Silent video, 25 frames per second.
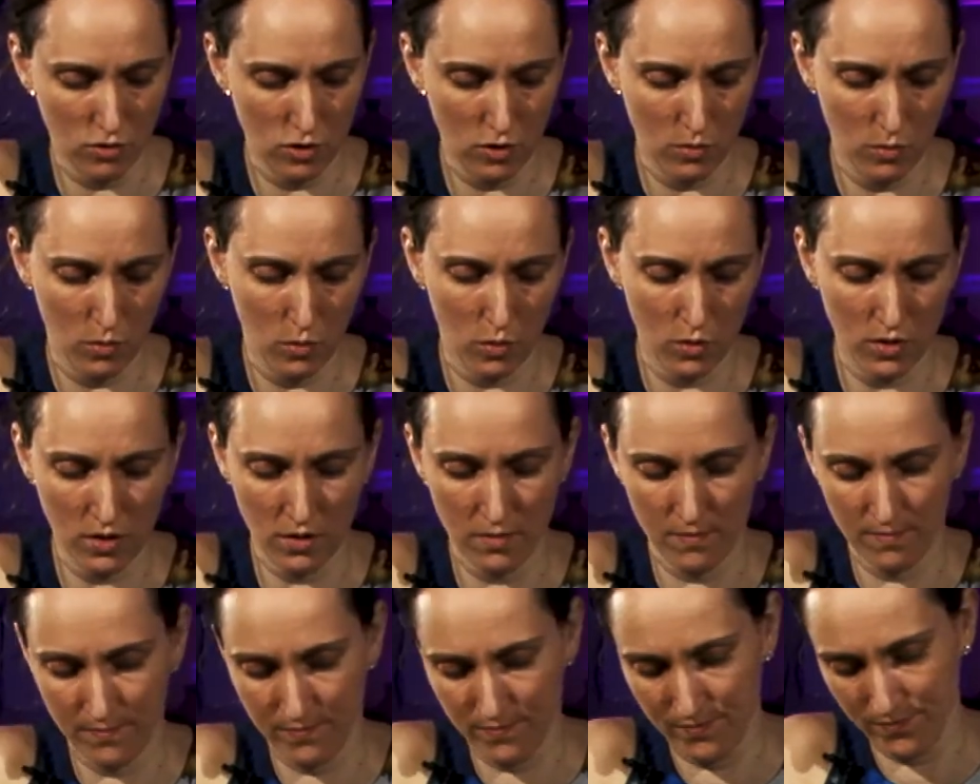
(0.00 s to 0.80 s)
you
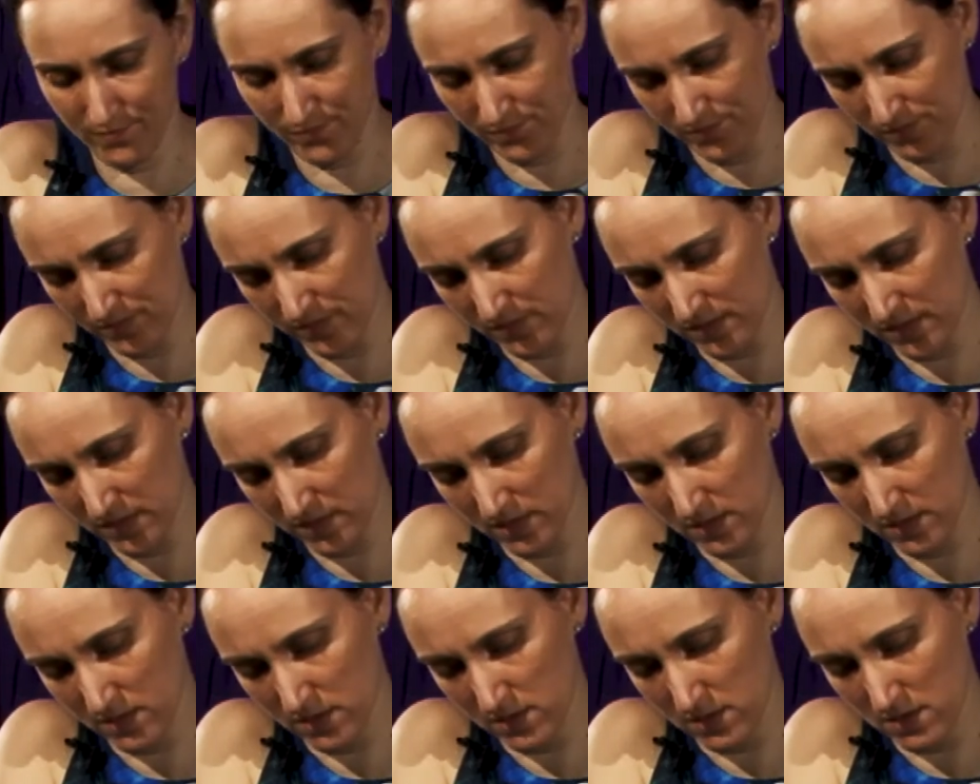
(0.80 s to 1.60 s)
want.
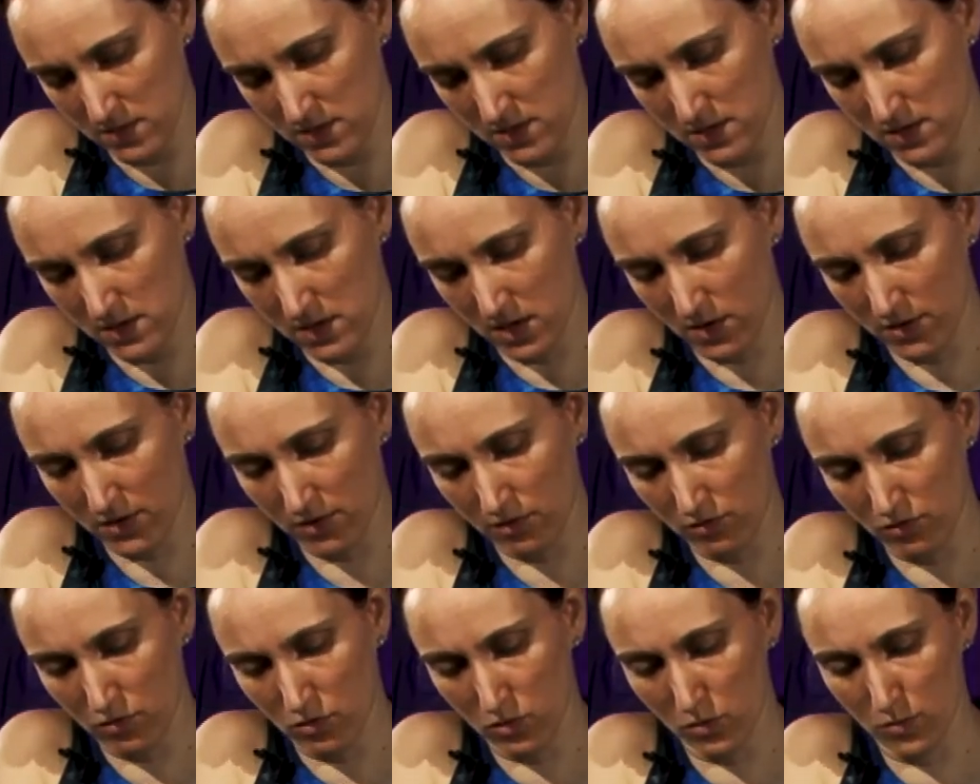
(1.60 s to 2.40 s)

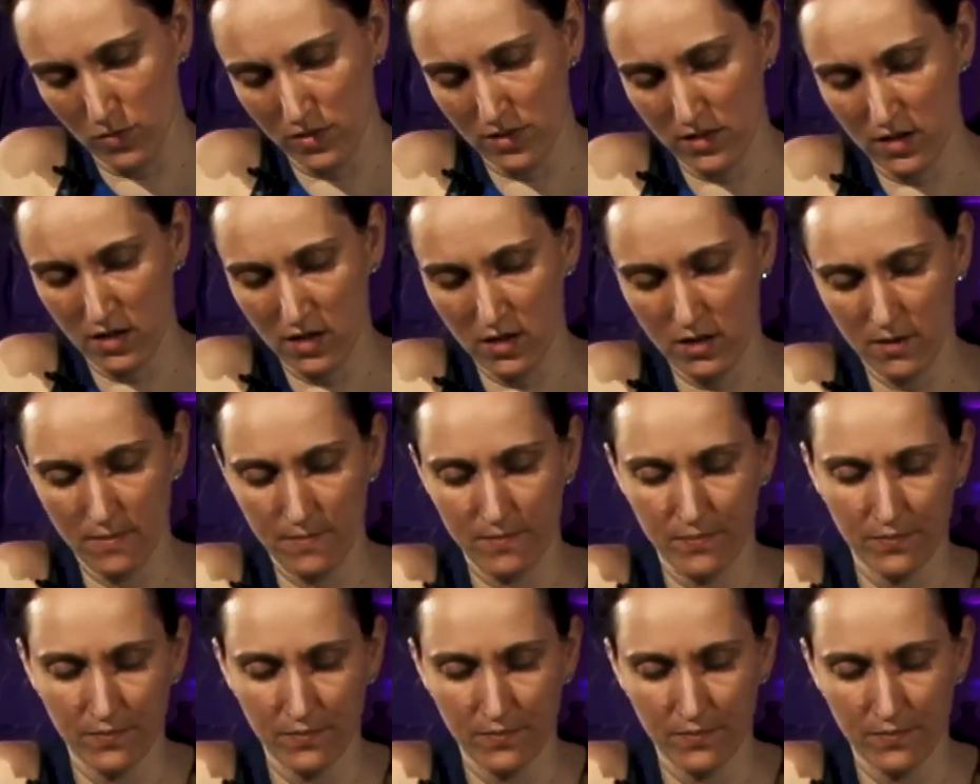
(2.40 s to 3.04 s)
Nothing wrong with that.